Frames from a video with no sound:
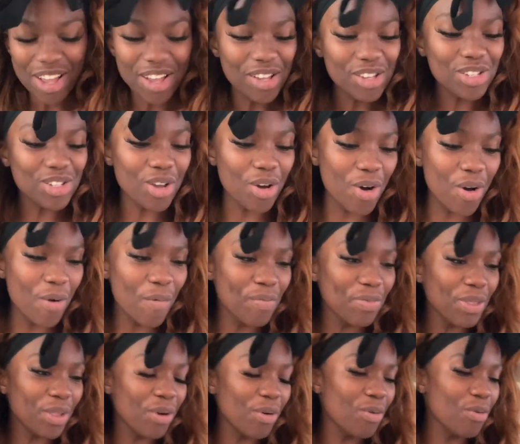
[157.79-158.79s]
so
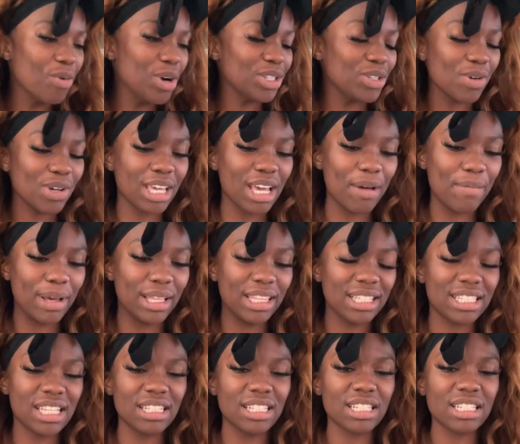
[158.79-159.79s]
we're talking about
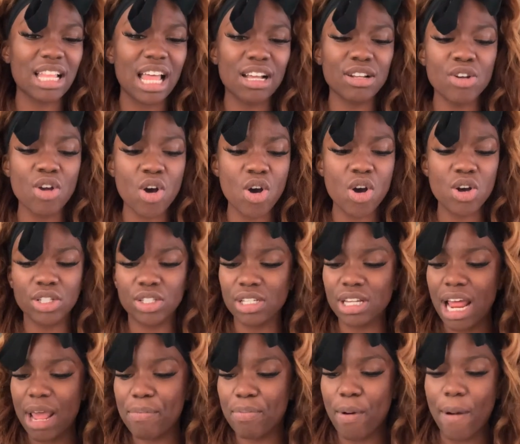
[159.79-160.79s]
this and she's like, no
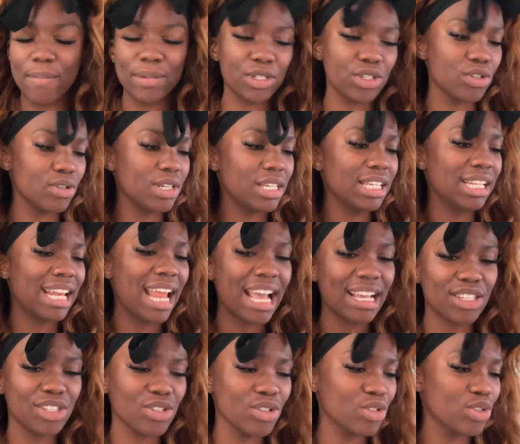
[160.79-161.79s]
dude, I promise you he
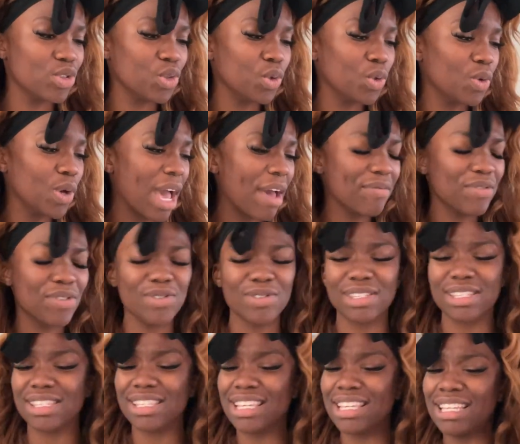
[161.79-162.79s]
likes you too, have you
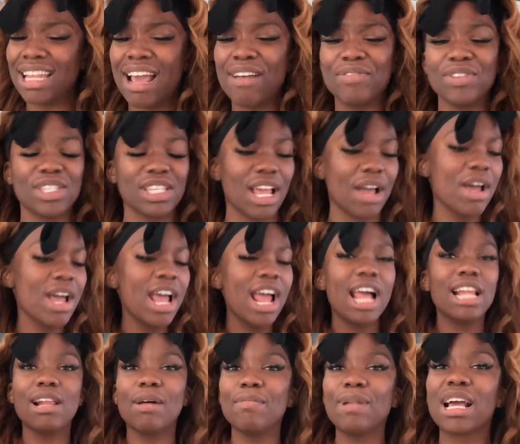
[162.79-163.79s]
seen have you seen
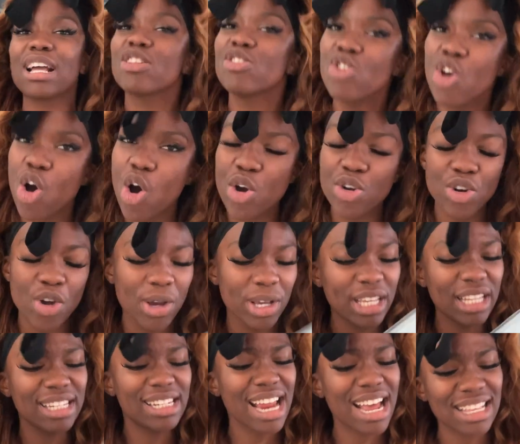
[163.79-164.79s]
and I'm like, no no
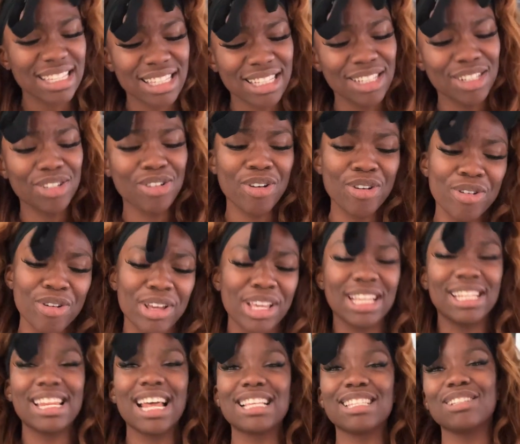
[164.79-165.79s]
he doesn't, no no
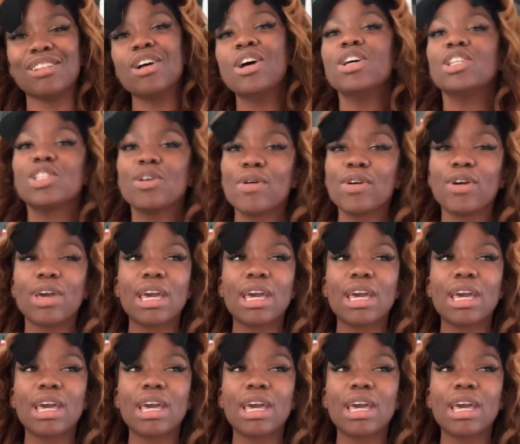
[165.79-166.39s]
he doesn't. So